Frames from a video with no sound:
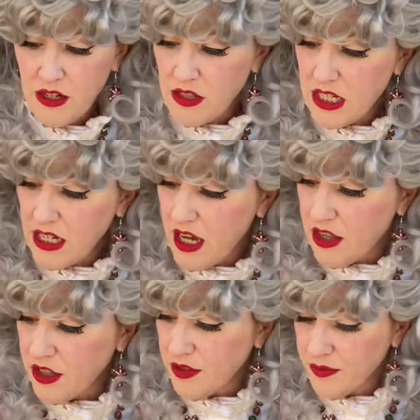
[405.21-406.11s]
together.
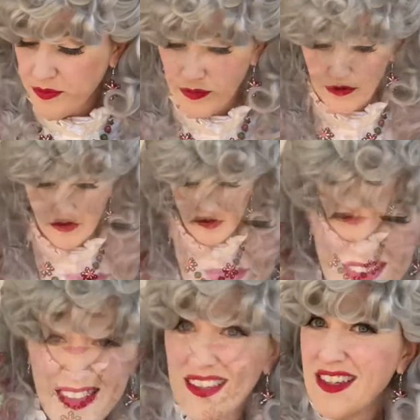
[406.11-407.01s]

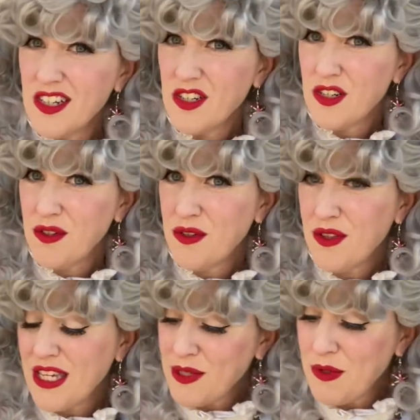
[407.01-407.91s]
Do you do
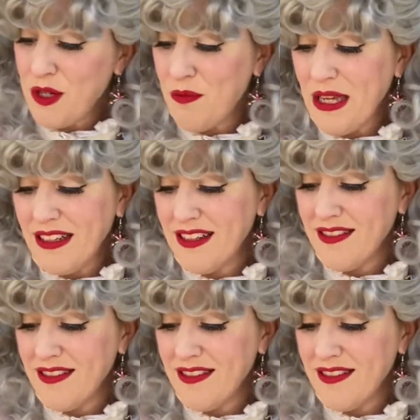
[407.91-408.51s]
this when you build?